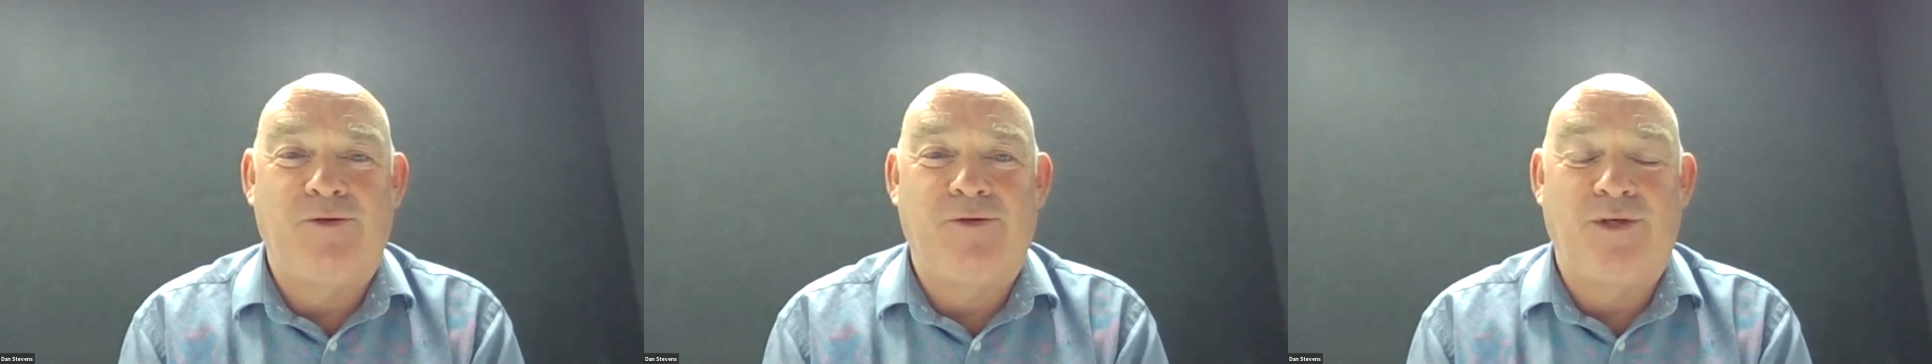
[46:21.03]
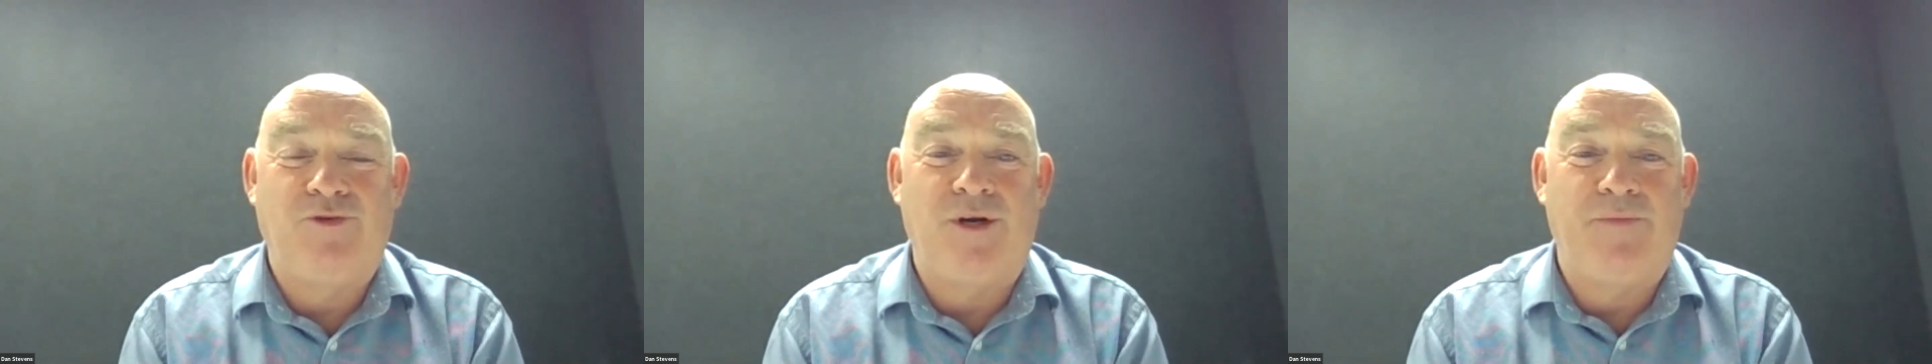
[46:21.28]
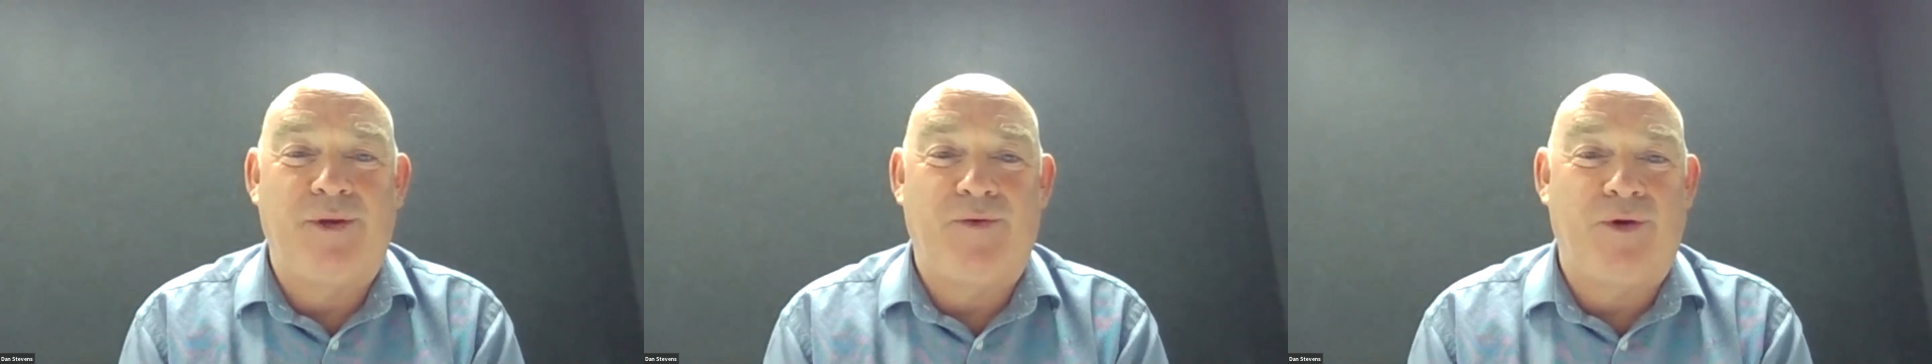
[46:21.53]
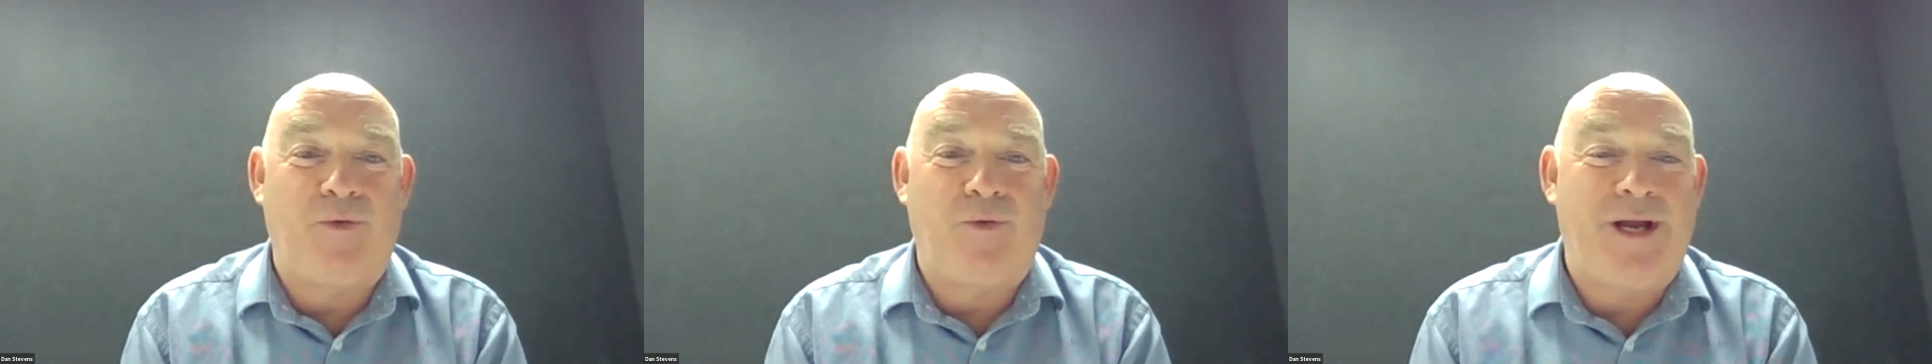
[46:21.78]
Do we try to
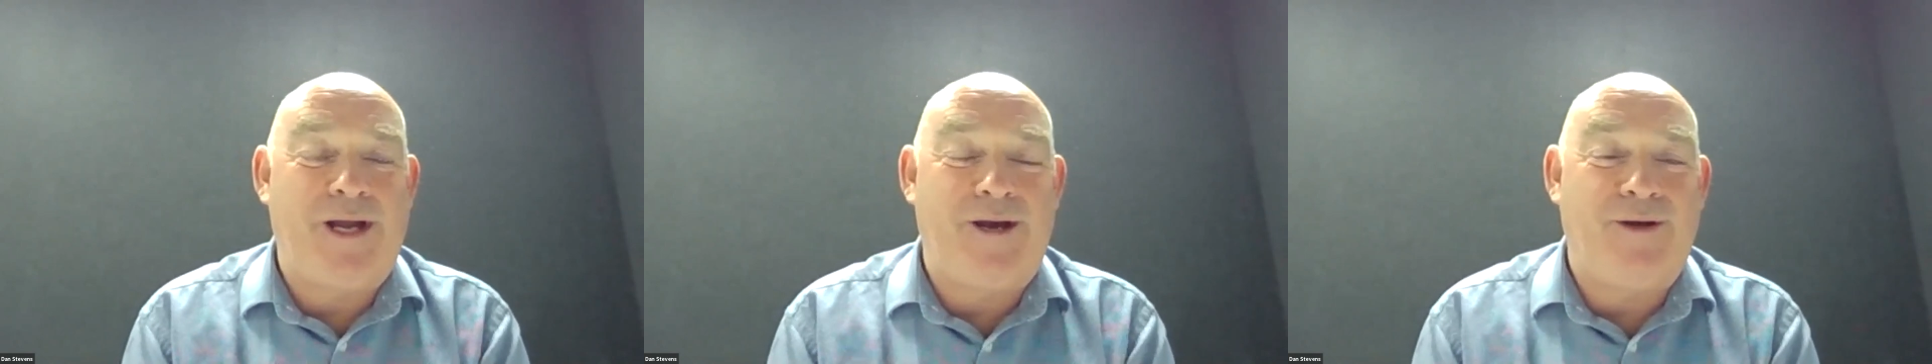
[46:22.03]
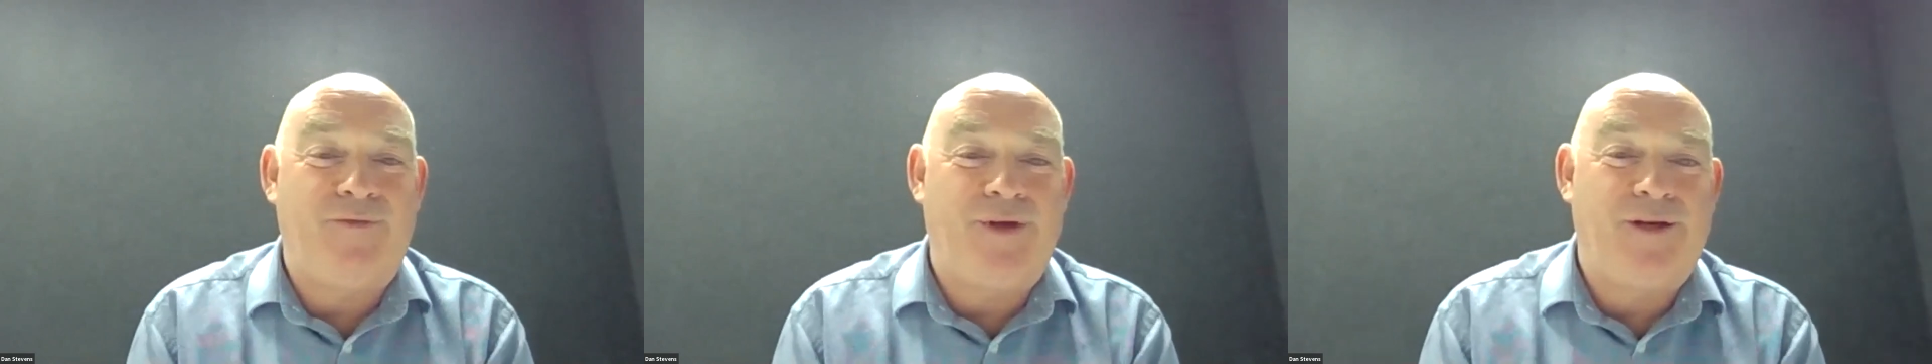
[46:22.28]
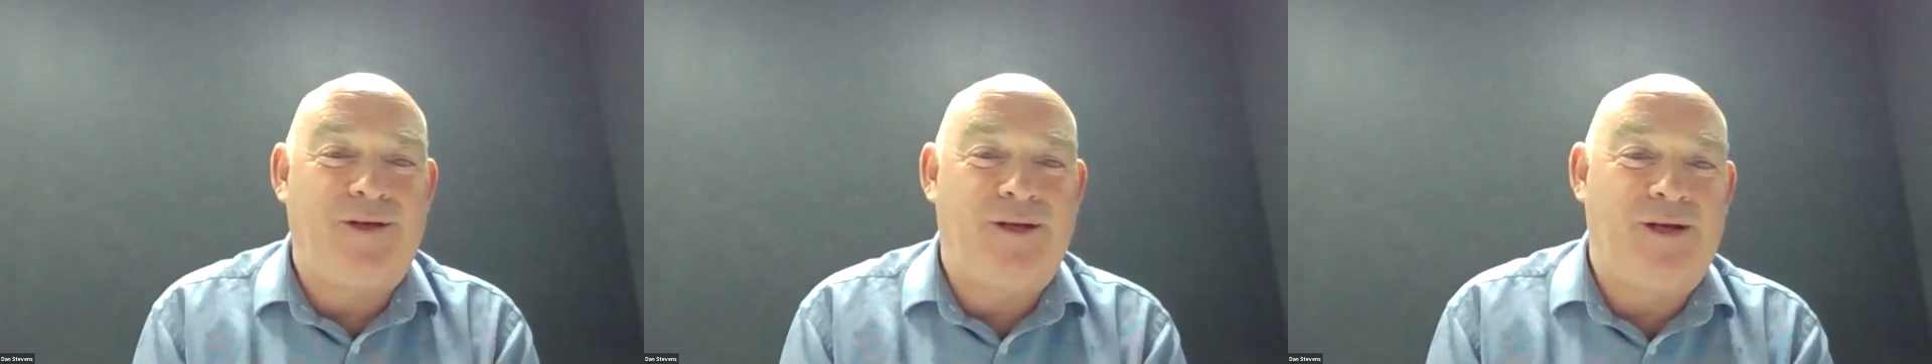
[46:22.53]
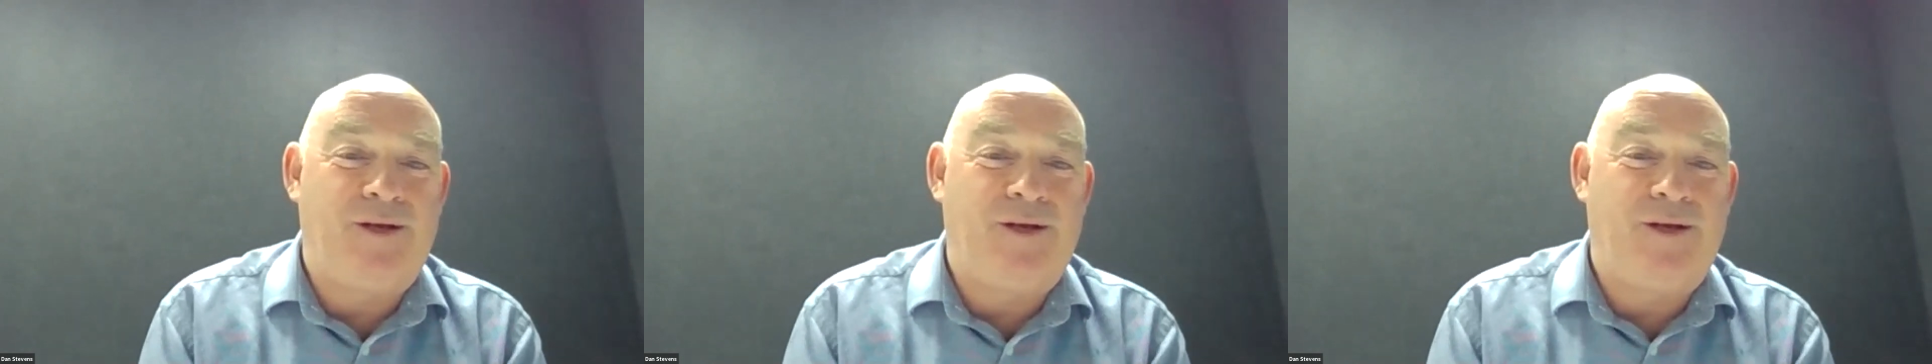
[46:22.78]
build our way out of it?